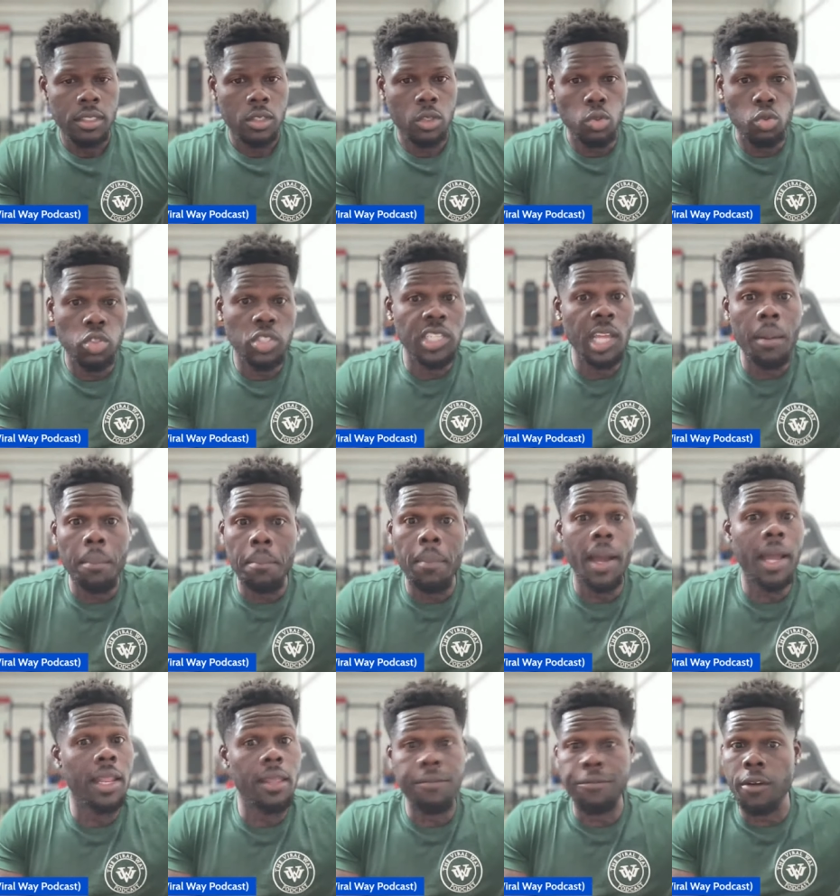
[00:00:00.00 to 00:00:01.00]
Through
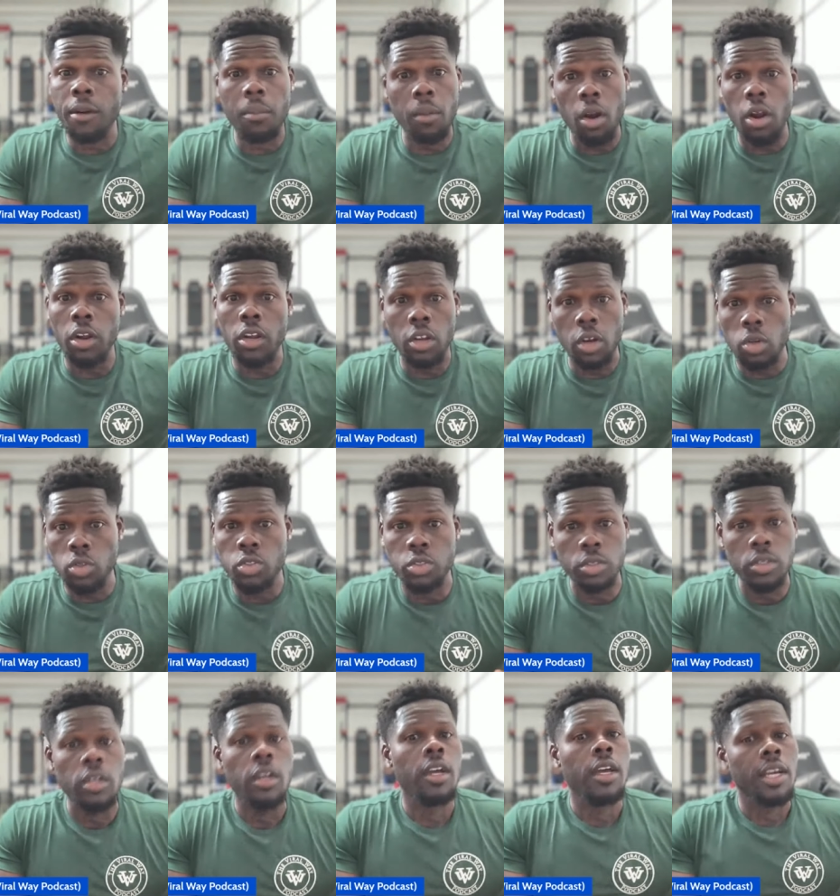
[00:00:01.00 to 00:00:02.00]
somebody from our
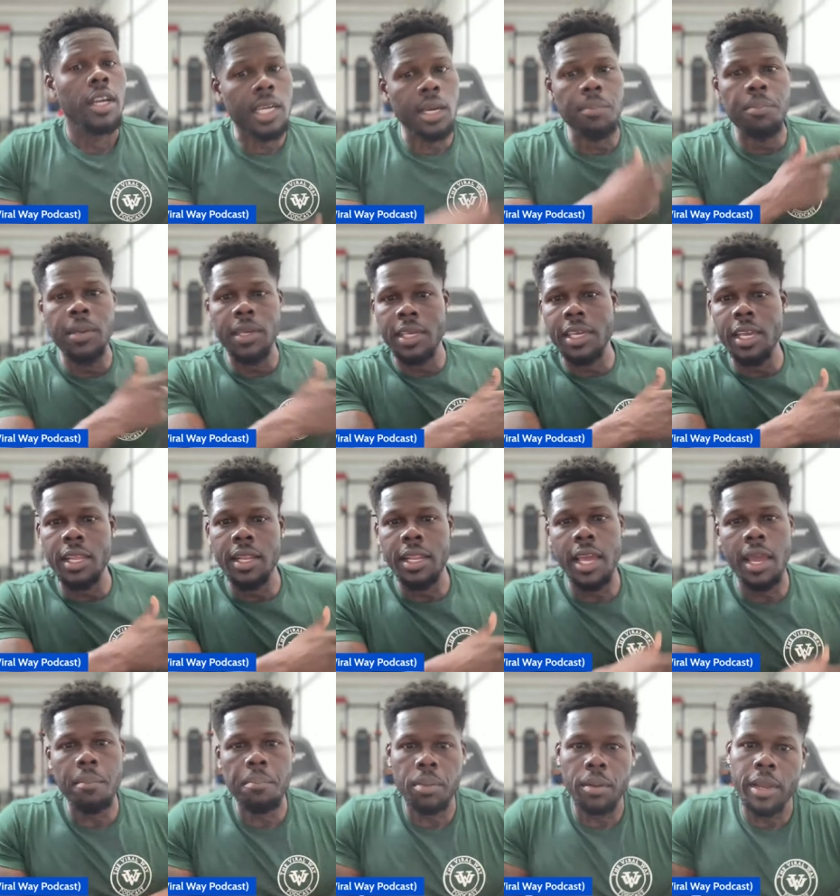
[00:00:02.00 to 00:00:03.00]
culture could be getting
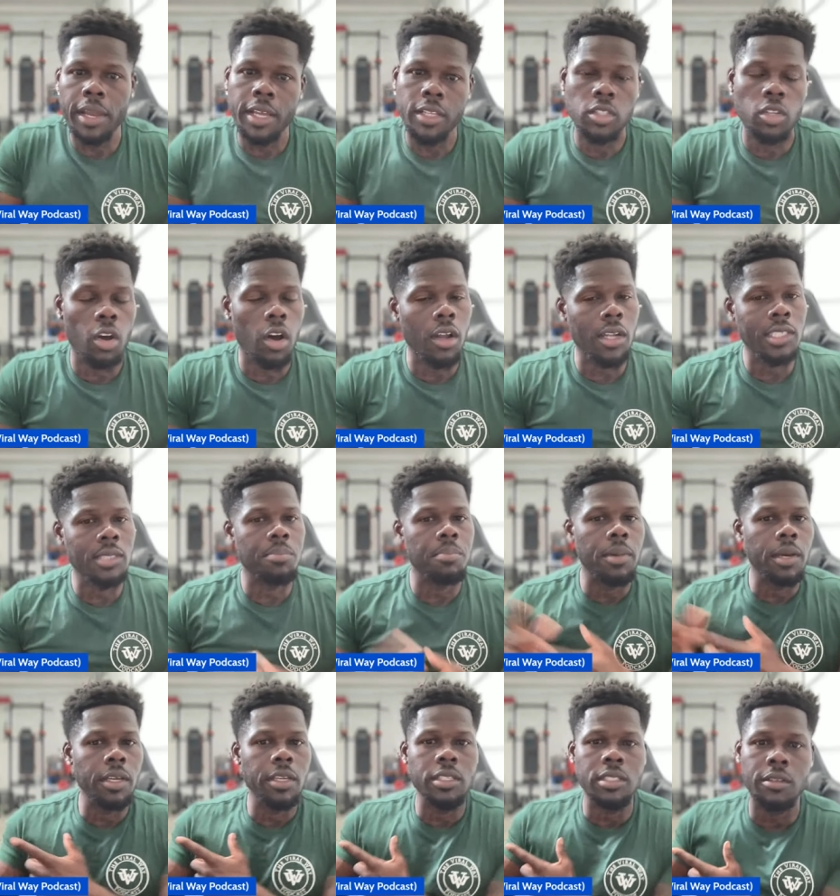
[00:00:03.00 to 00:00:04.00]
that bread. So all these
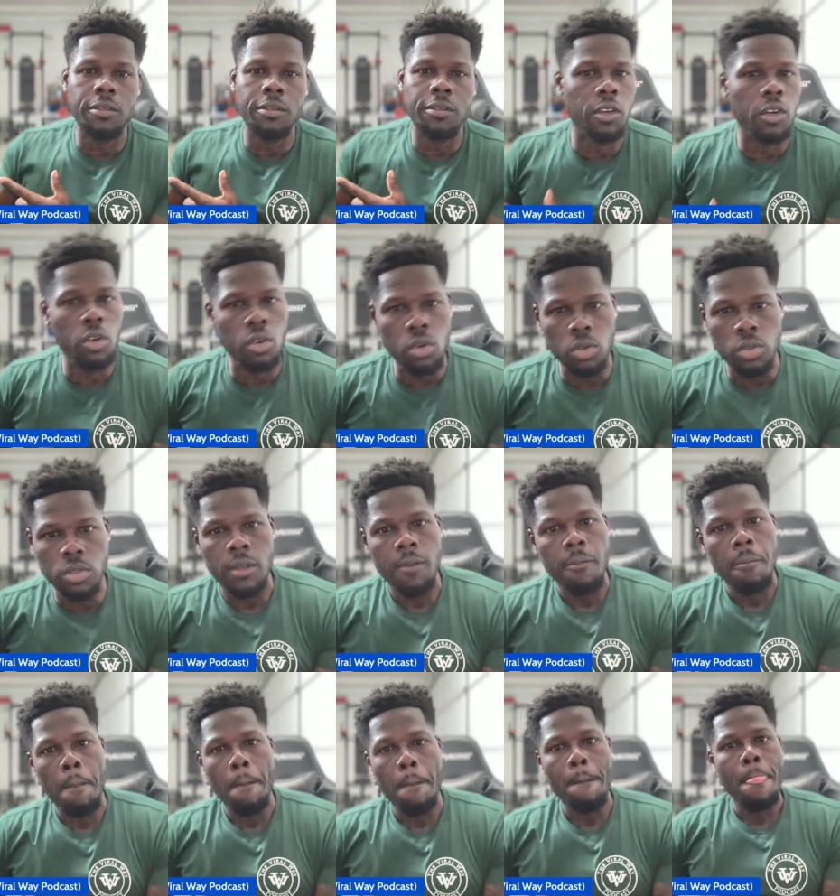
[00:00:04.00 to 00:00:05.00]
millions of views
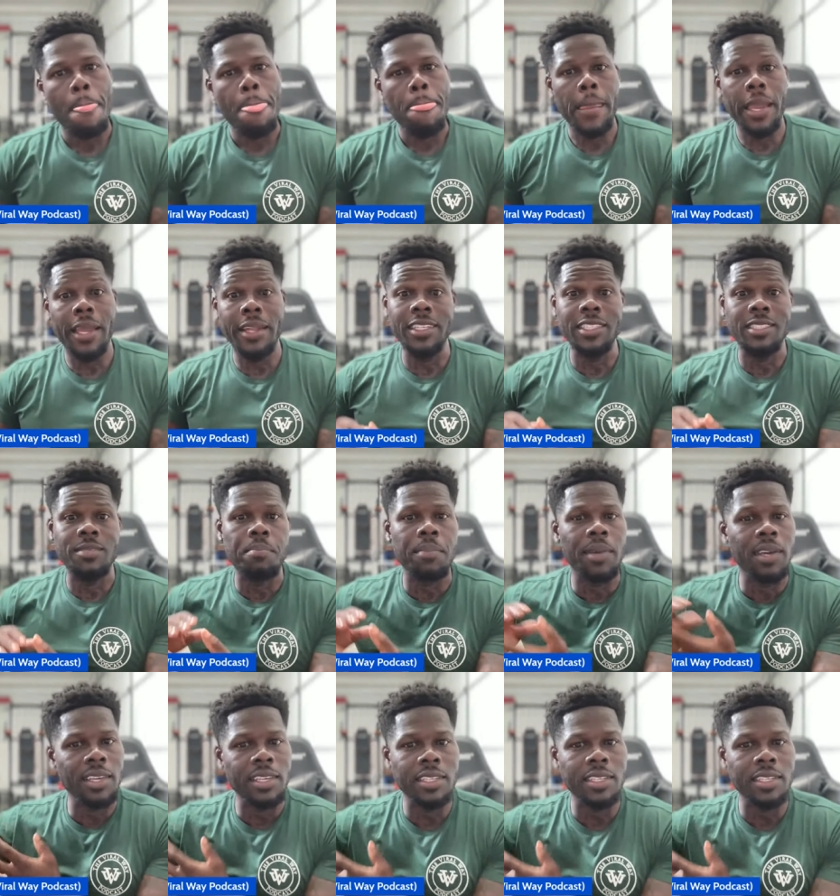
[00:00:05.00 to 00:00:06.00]
and these
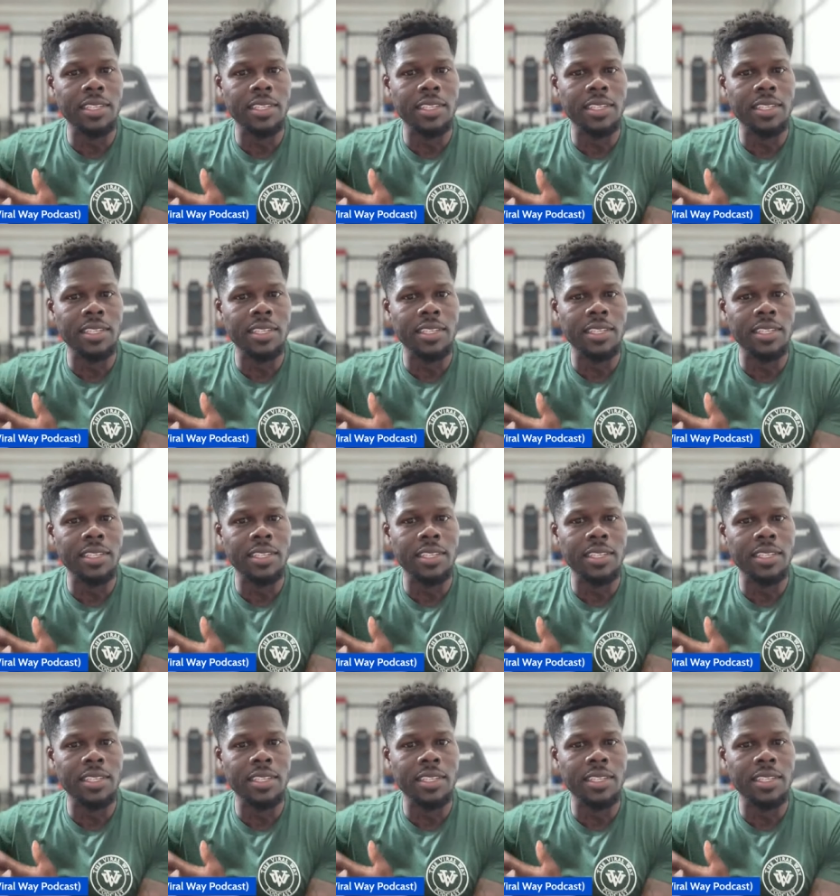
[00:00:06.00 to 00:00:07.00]
millions of
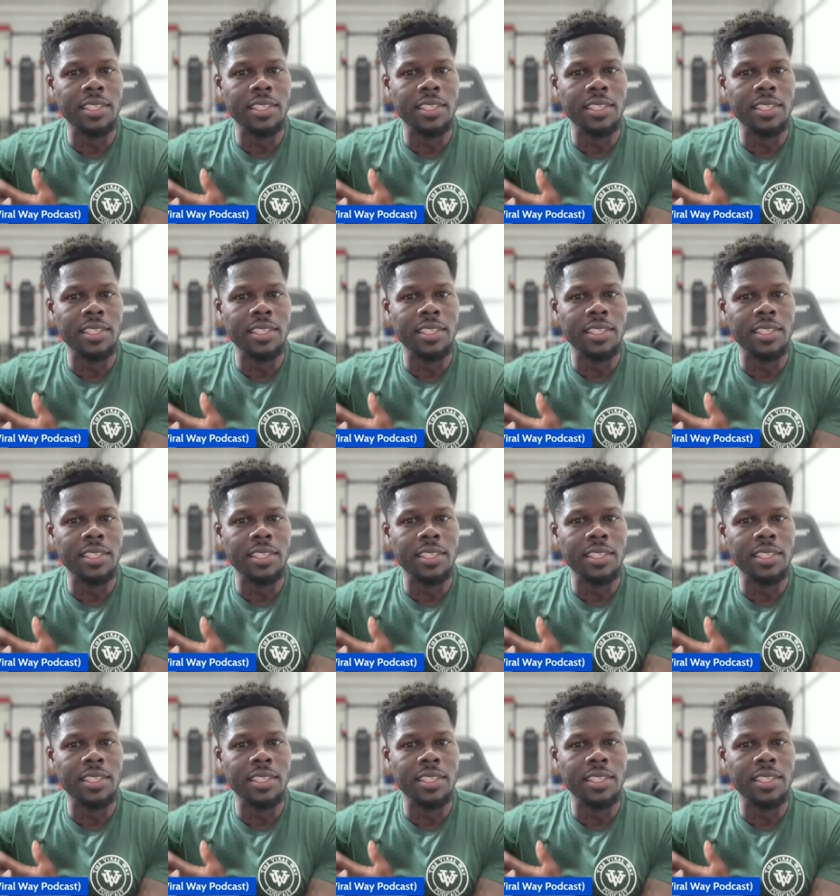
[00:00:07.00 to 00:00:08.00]
subscribers y'all bringing to these
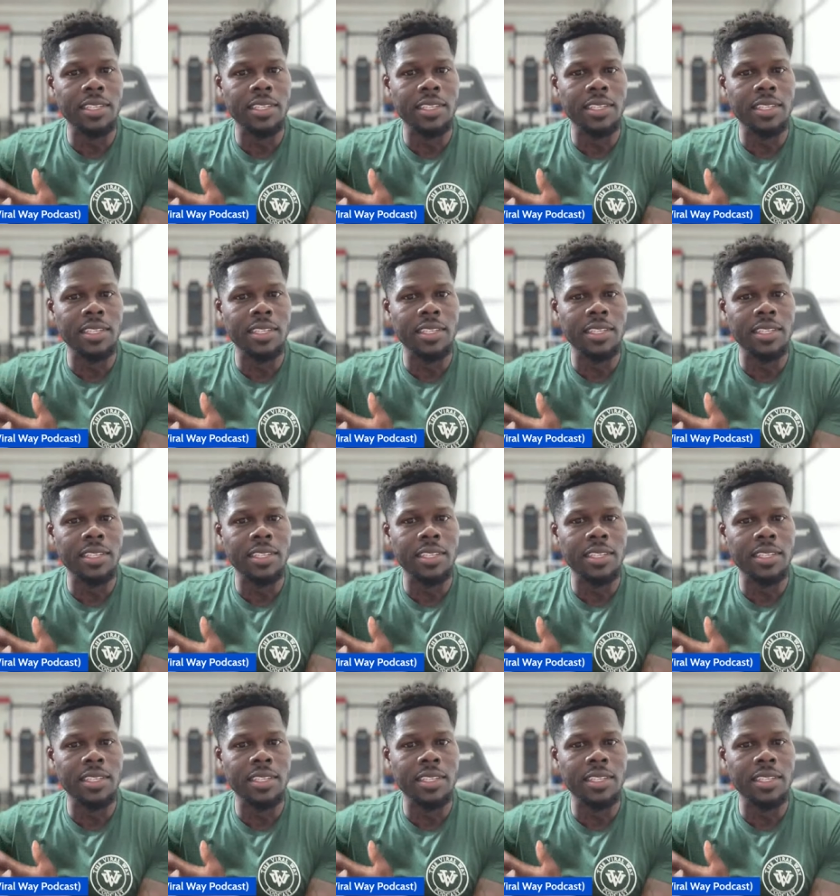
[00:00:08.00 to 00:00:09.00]
fucking
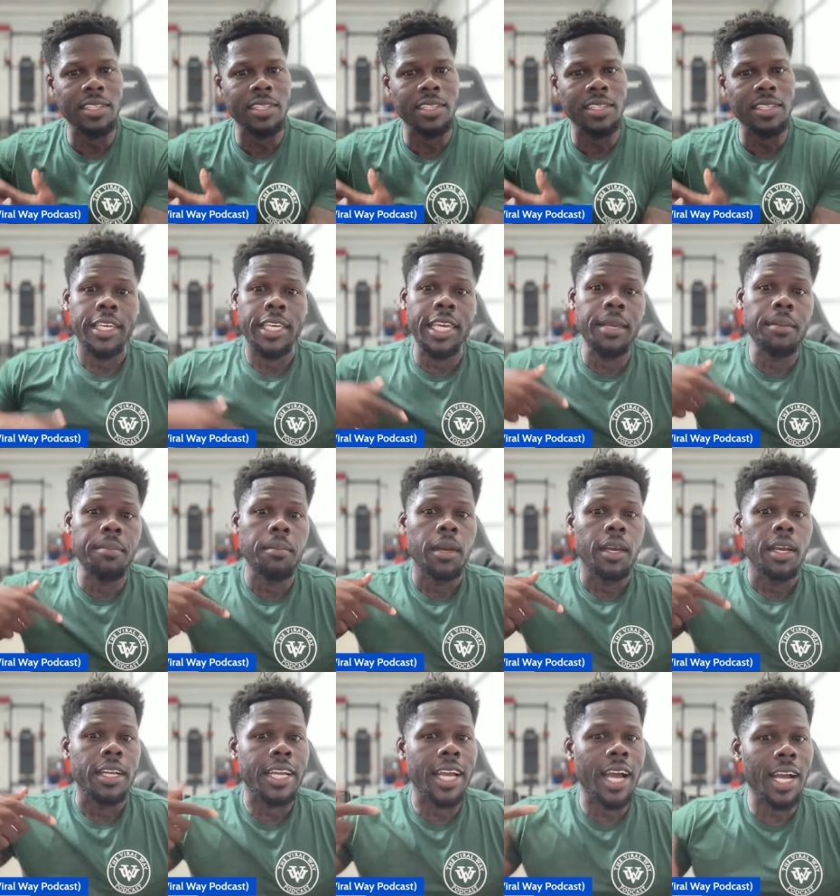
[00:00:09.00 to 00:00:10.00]
vultures that keep
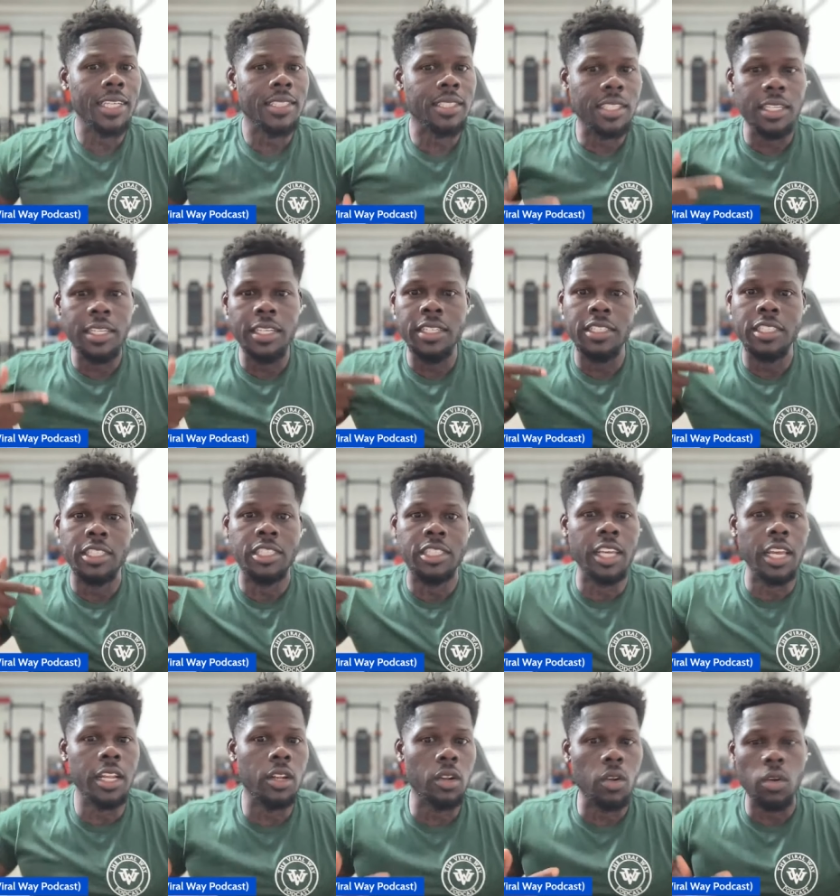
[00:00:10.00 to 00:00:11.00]
constantly
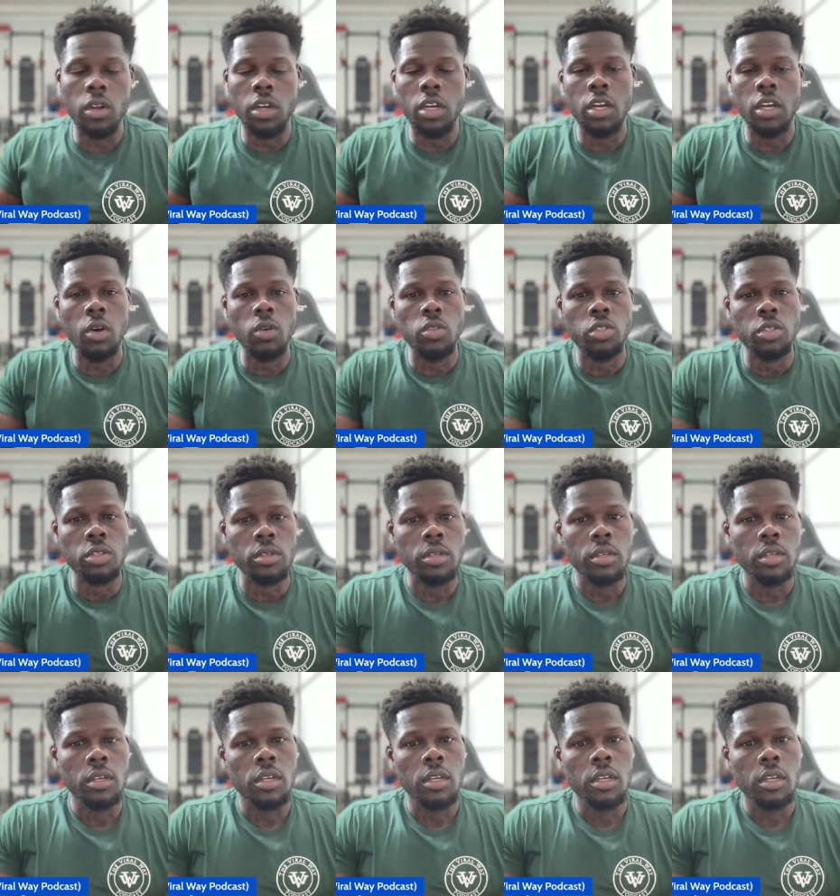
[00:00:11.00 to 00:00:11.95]
shitting on the culture,